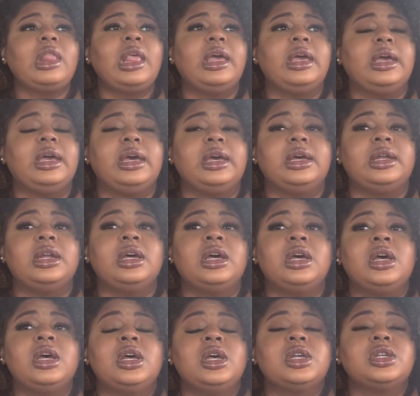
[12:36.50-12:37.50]
And
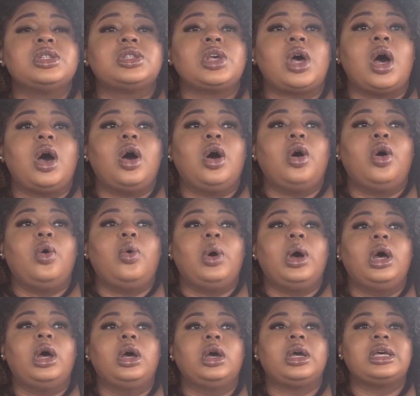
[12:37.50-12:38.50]
so,
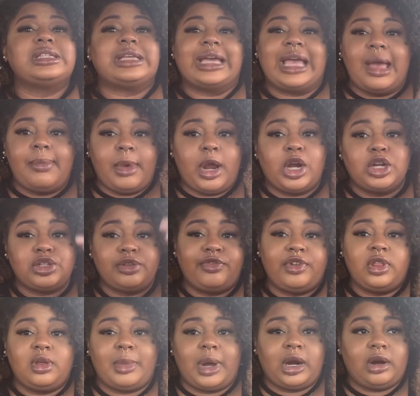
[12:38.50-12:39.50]
because I came out here to
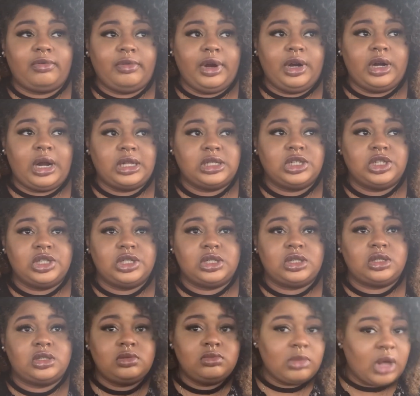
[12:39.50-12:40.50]
further my career, not to
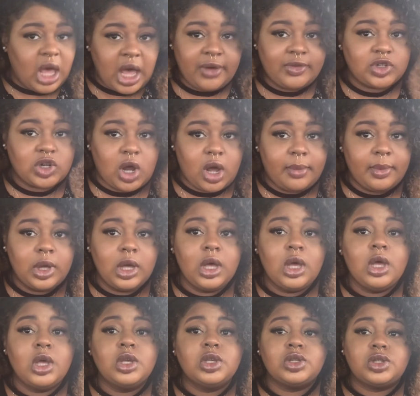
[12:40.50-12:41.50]
just have a job.
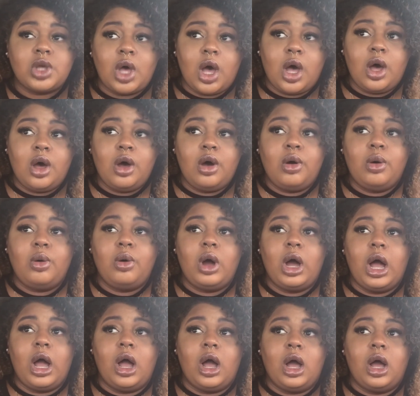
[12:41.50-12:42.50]
So
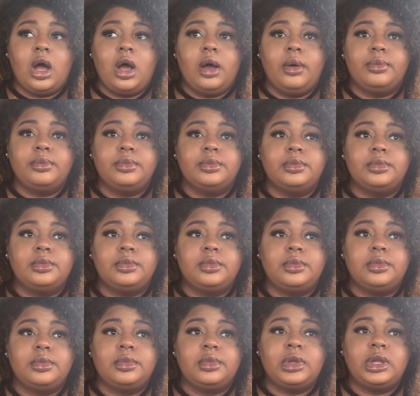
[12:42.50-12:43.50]

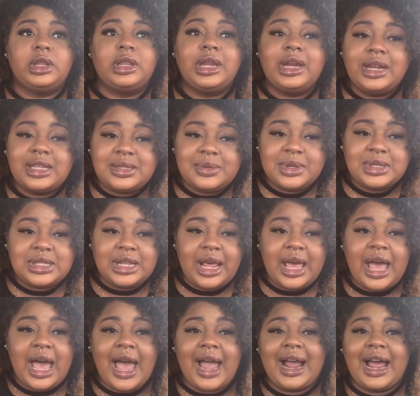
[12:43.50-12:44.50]
then in the midst of
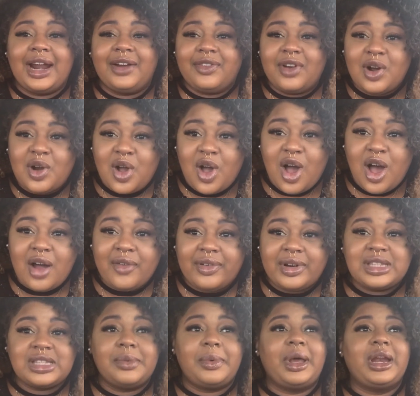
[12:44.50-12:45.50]
that, I got a phone call for
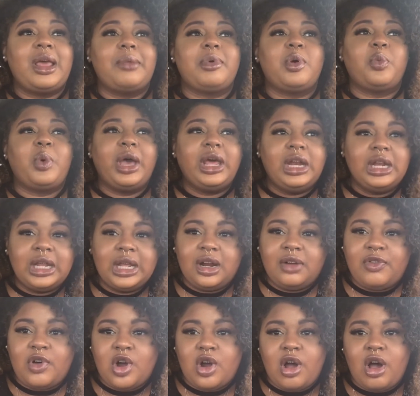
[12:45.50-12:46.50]
somebody. I've been waiting to get a
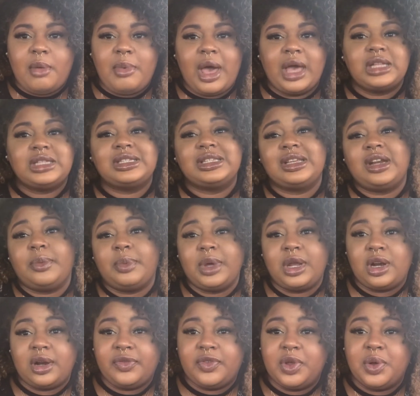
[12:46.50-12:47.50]
phone call back to set up an
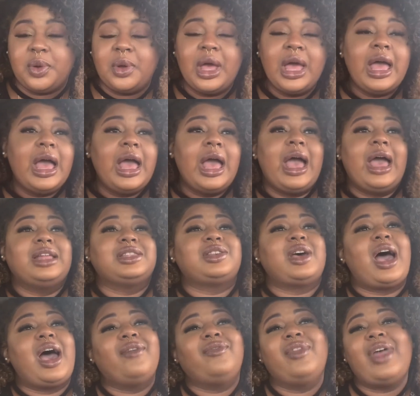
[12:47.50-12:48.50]
interview, and so I
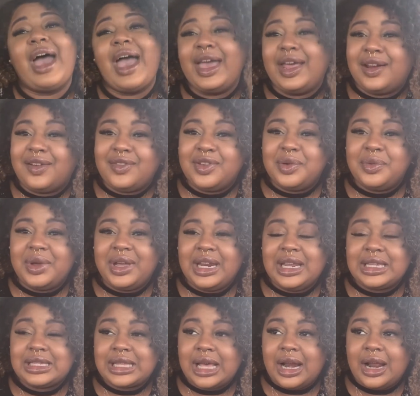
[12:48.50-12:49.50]
have that interview
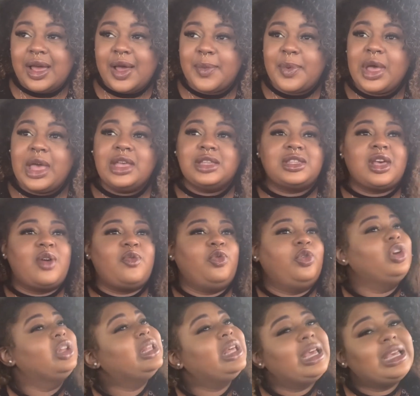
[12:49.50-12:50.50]
being set up. So I'm
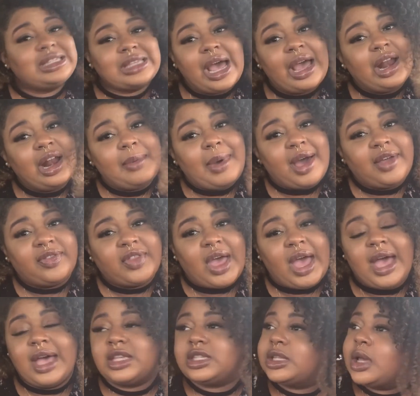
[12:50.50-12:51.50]
really excited about
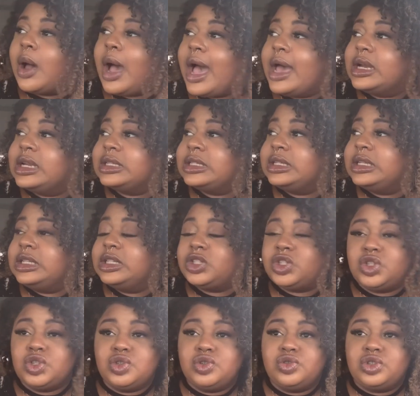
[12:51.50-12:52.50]
that. So I just need
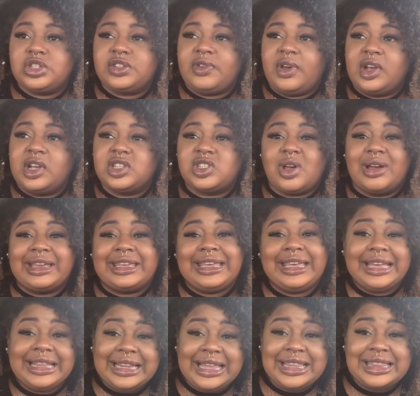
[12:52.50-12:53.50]
to just focus on
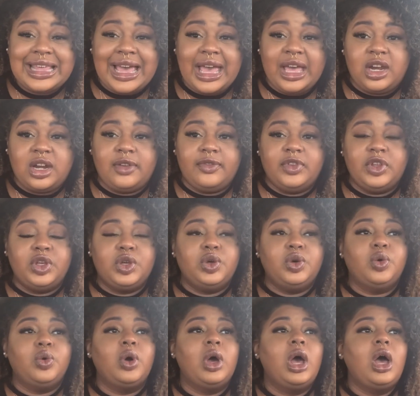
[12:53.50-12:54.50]
killing that
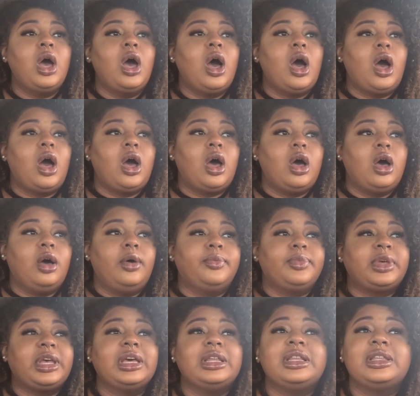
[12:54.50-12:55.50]
interview,
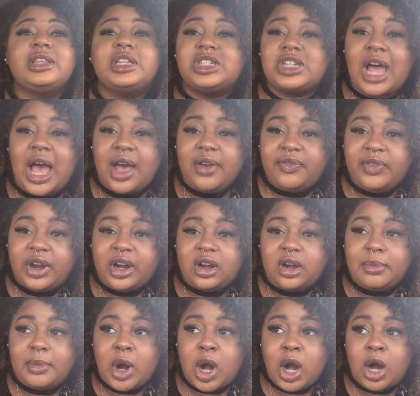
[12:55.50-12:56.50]
killing the job fair
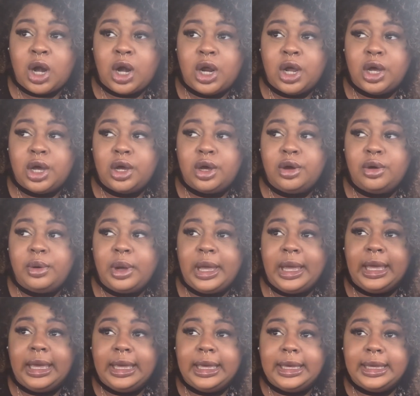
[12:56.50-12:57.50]
tomorrow,
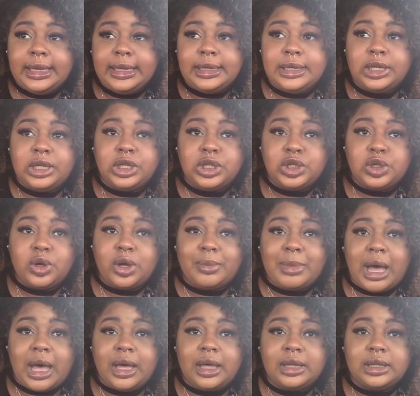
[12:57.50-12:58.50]
and doing
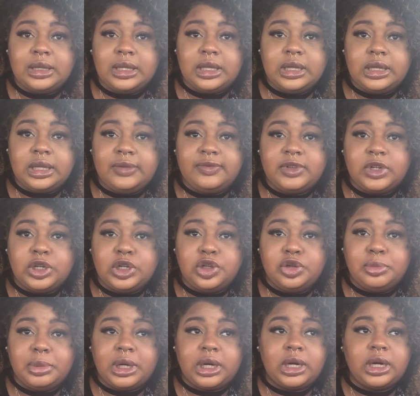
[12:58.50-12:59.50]
my Lyft and
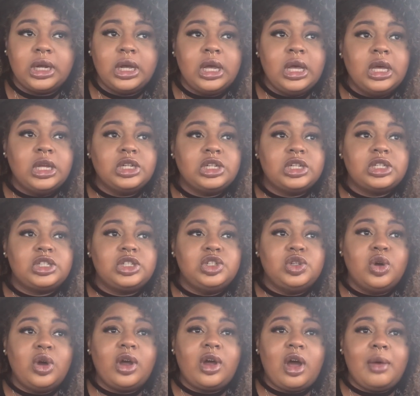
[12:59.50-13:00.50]
Uber. Just
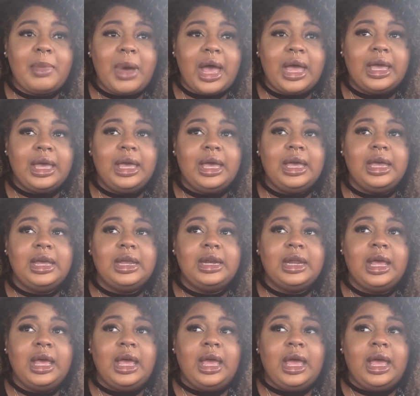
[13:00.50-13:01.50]
doing on my end
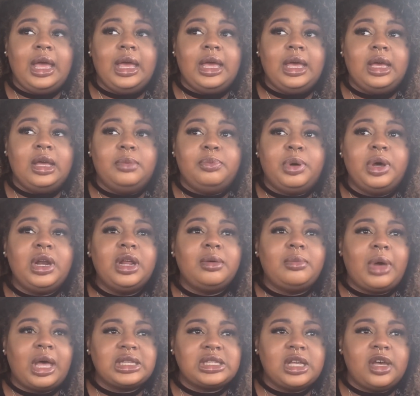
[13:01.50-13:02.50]
and putting
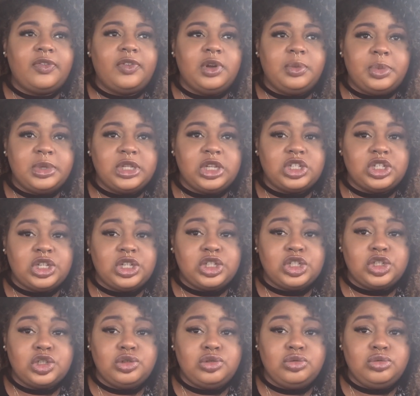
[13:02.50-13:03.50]
myself in a position
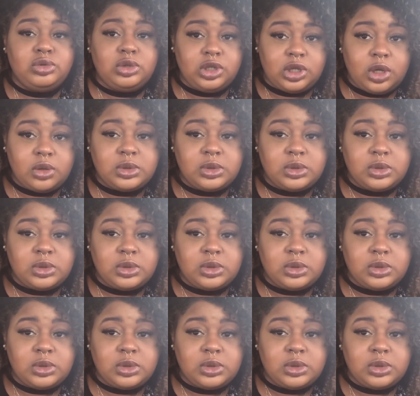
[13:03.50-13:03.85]
to, you know,